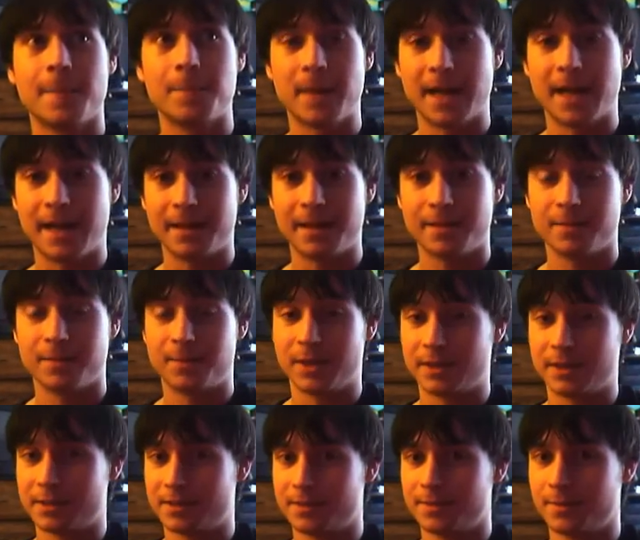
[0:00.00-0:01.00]
Math,
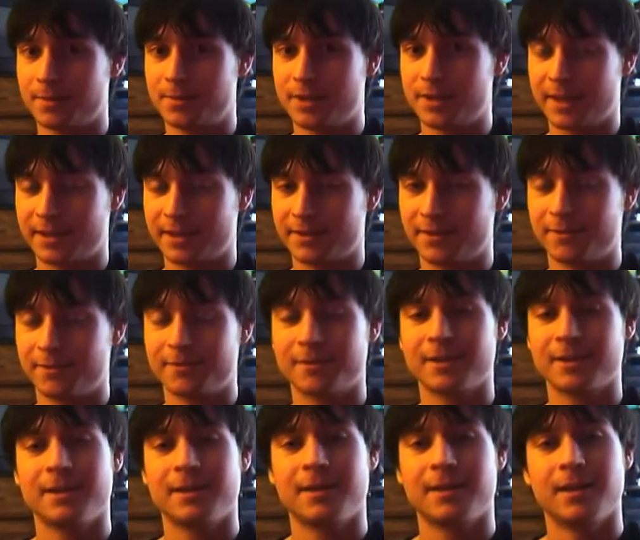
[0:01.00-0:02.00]
because it's objective.
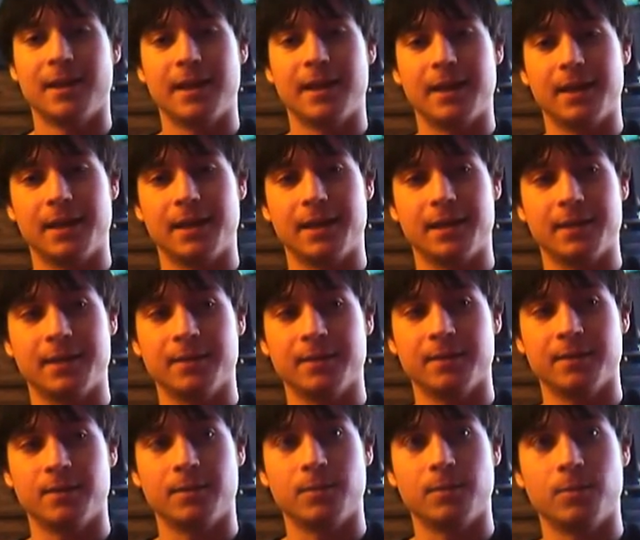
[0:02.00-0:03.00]

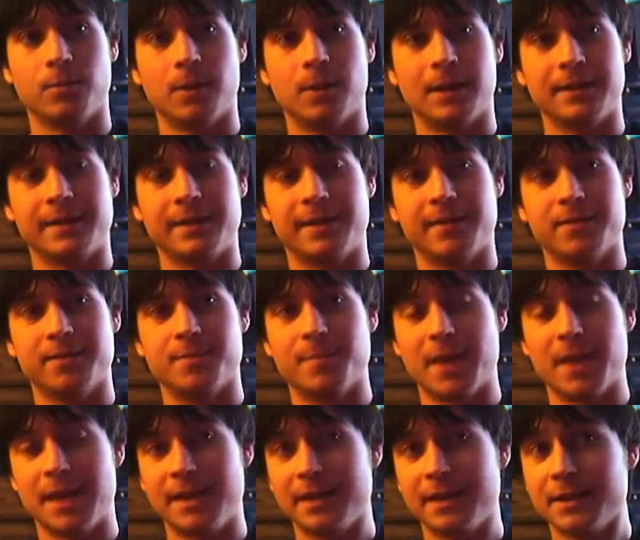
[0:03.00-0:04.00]
And what gives
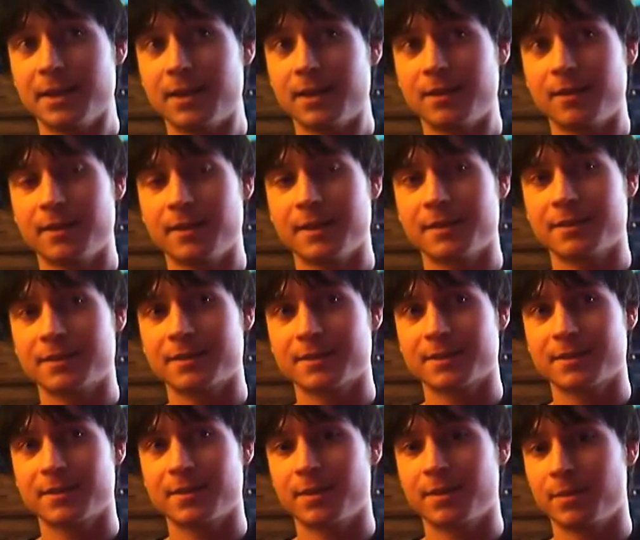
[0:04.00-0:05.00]
meaning to all
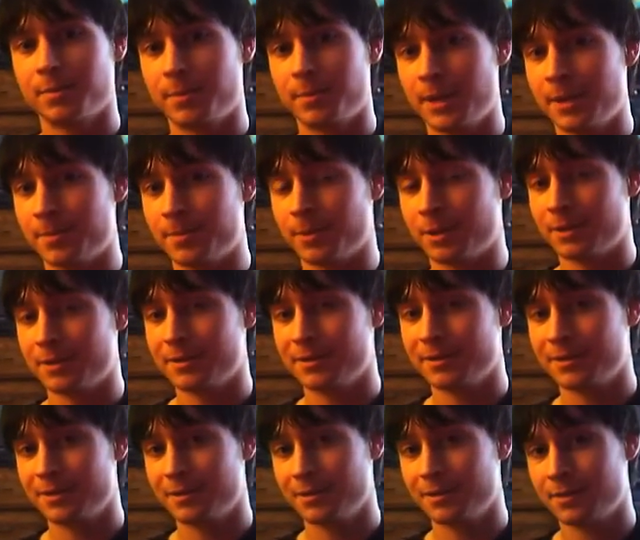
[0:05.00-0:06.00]
this? People.
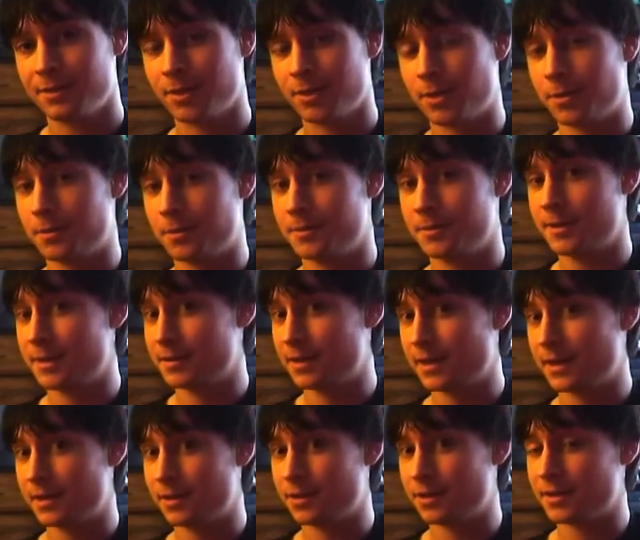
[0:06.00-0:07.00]
So since
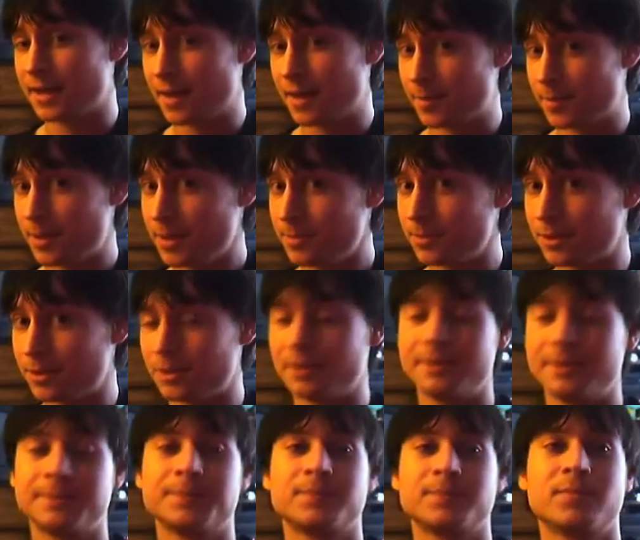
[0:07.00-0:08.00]
I understand
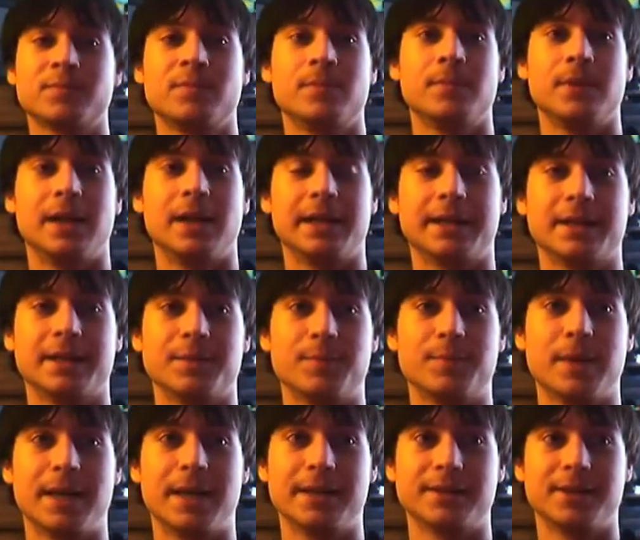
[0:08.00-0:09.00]
people, I can
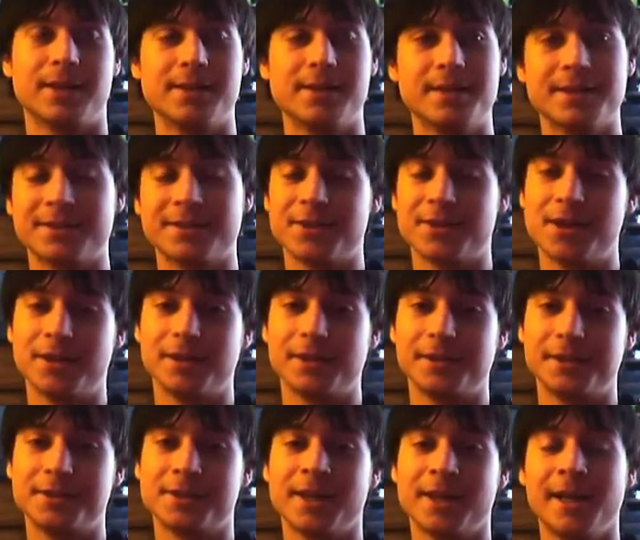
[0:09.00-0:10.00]
pass on this
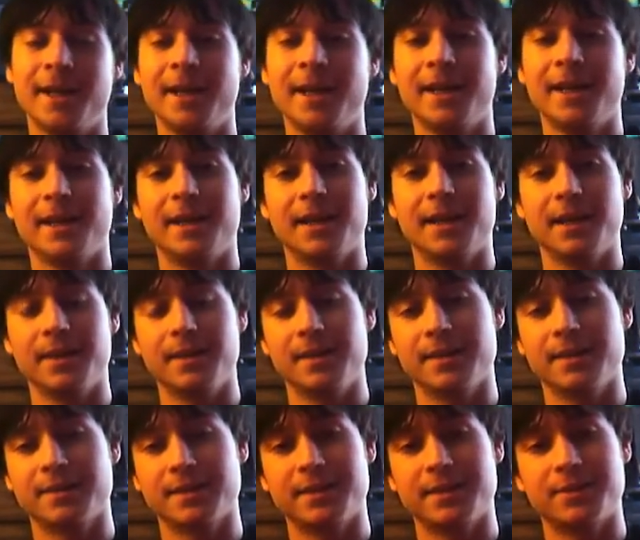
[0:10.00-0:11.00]
knowledge and
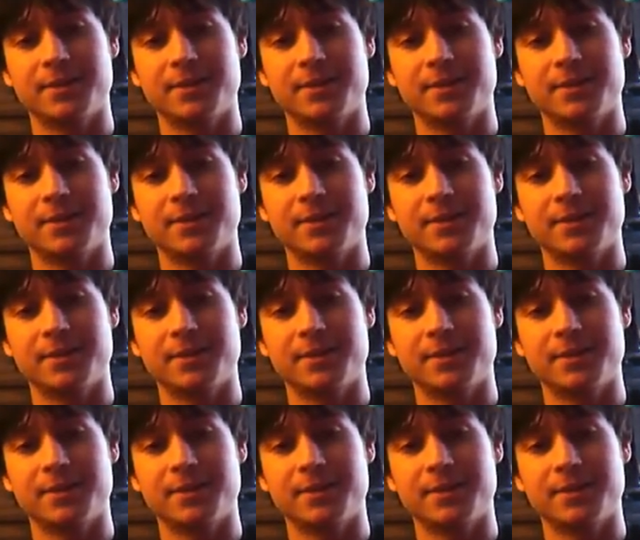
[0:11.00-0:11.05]
this